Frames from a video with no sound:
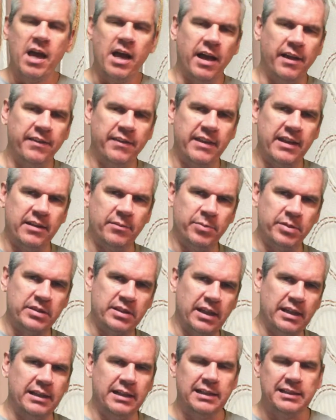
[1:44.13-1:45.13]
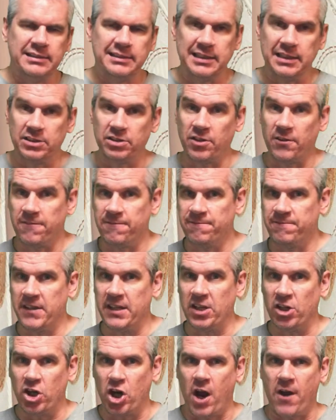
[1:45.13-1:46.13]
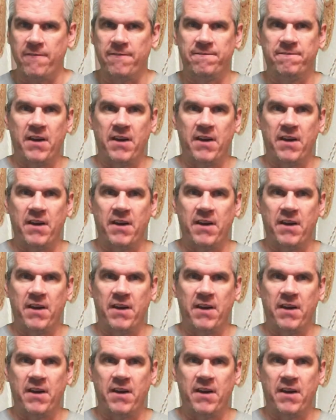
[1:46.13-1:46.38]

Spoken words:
and then beside it says figure